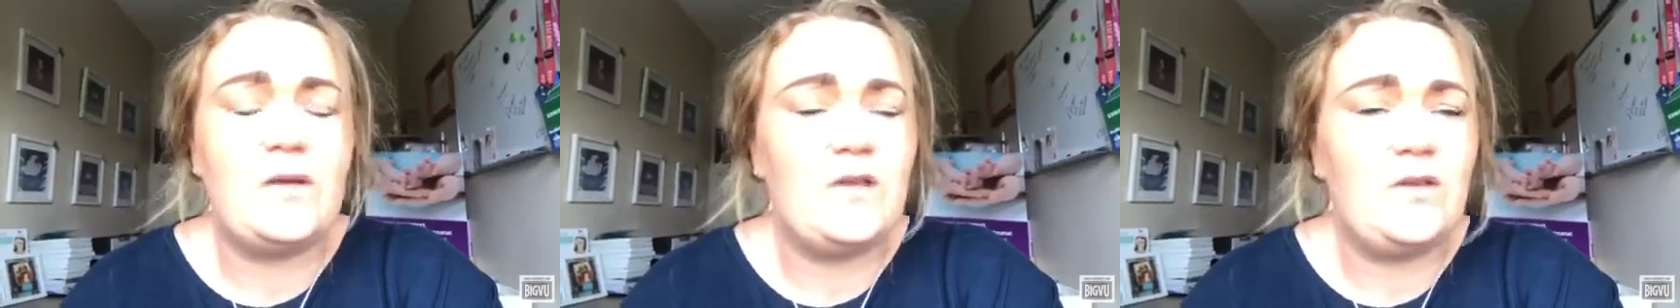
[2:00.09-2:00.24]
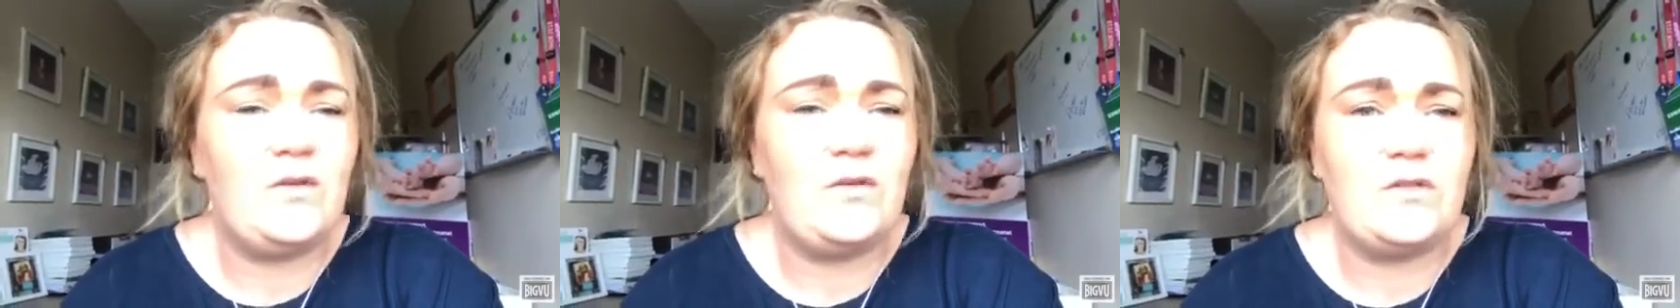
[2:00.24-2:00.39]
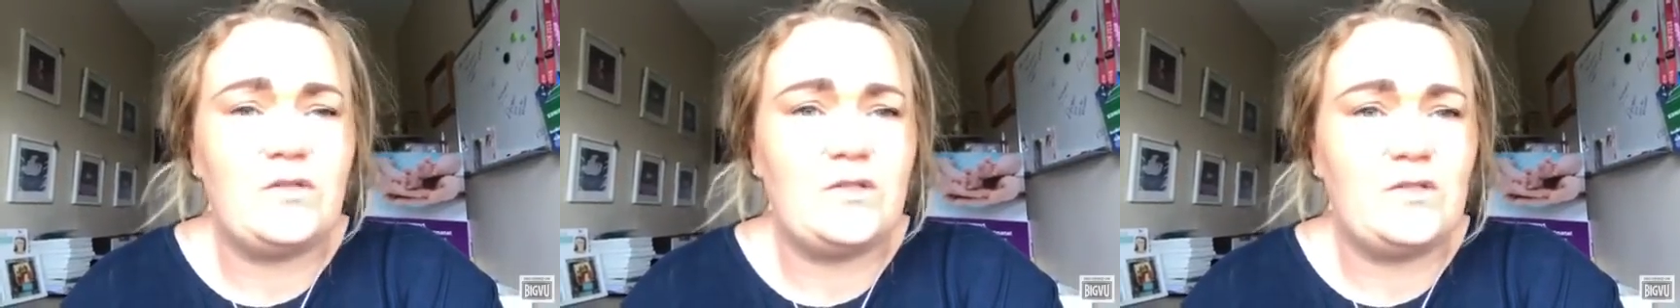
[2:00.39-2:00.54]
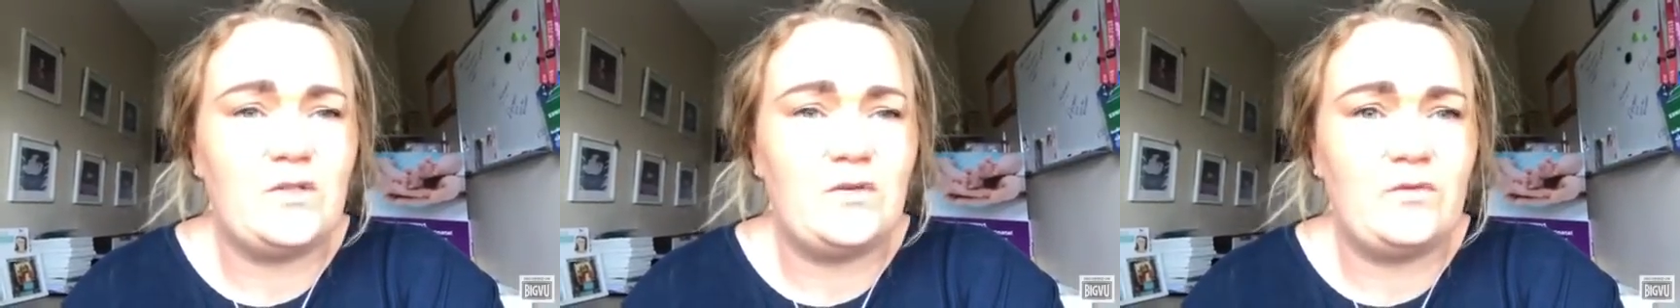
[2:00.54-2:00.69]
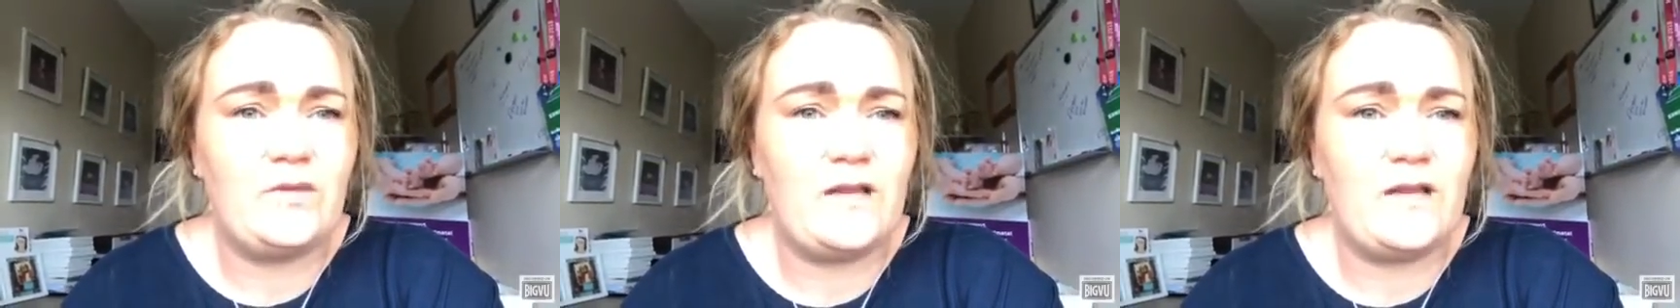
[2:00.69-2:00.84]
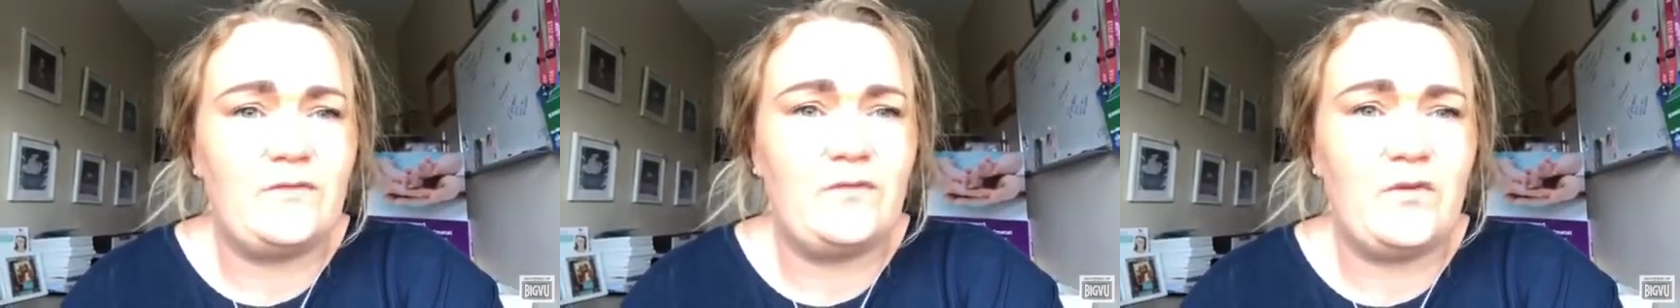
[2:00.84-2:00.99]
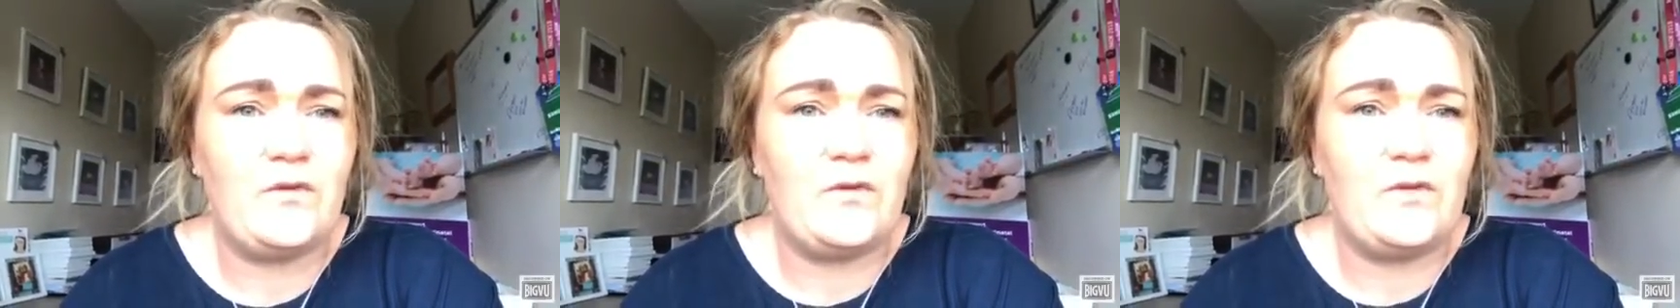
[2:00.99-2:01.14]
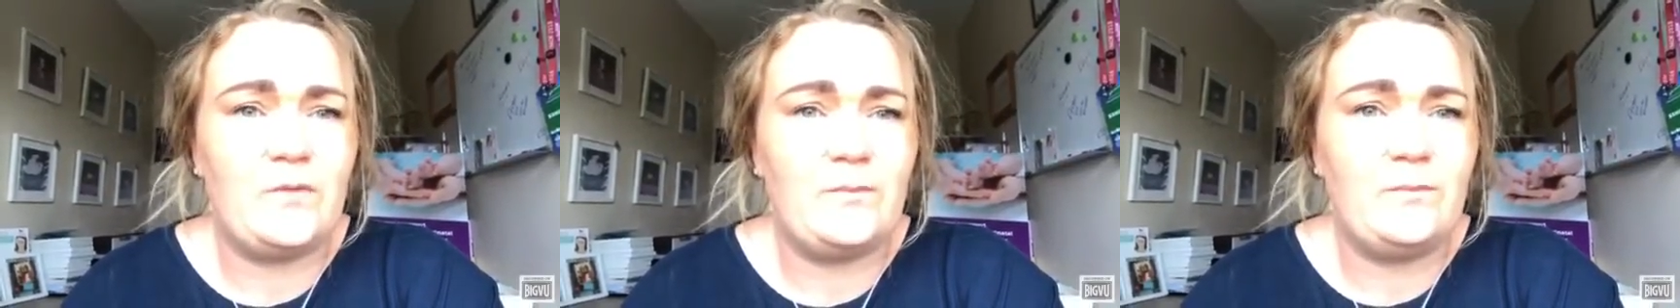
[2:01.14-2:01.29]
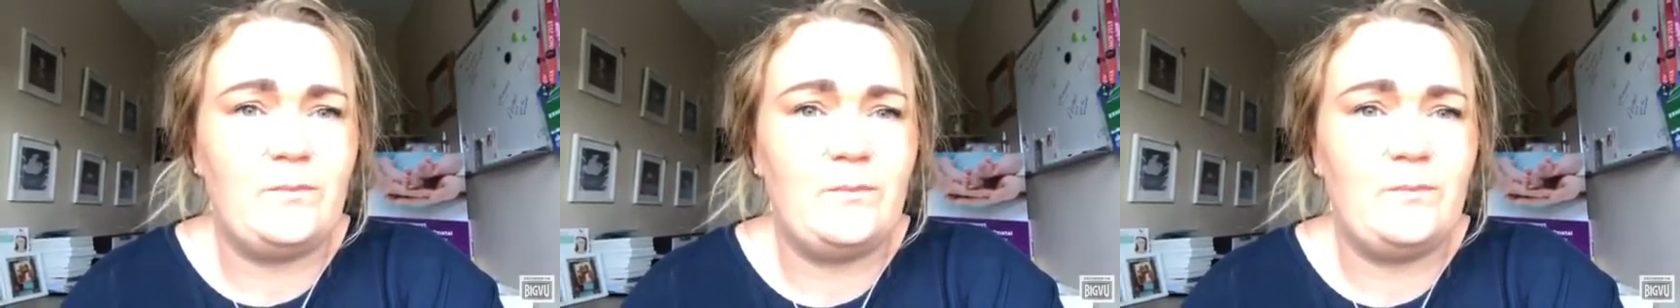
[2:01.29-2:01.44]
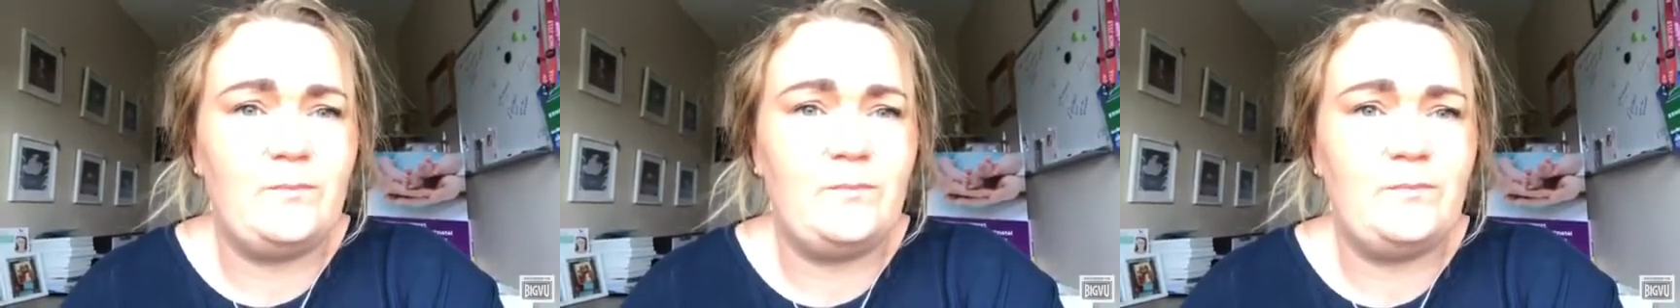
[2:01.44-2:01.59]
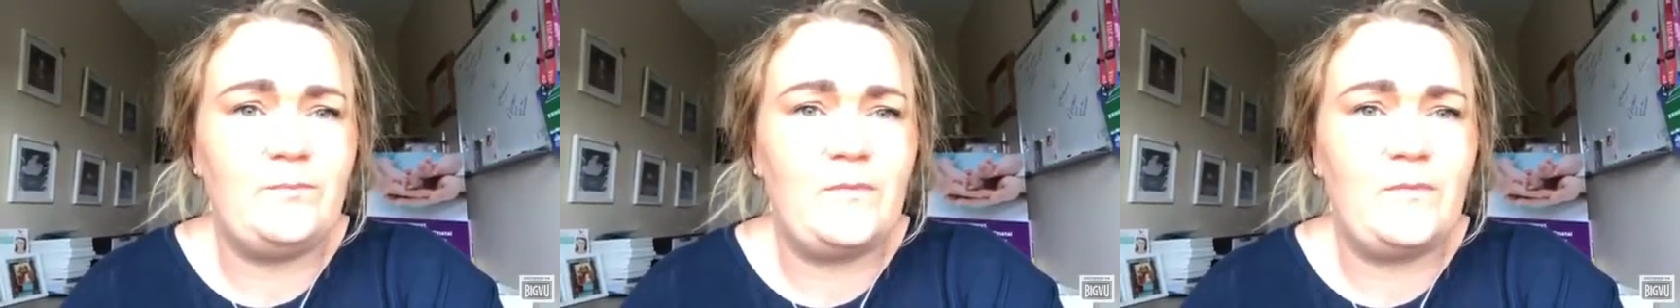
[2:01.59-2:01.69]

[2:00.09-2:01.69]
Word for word: we're here to do that for them.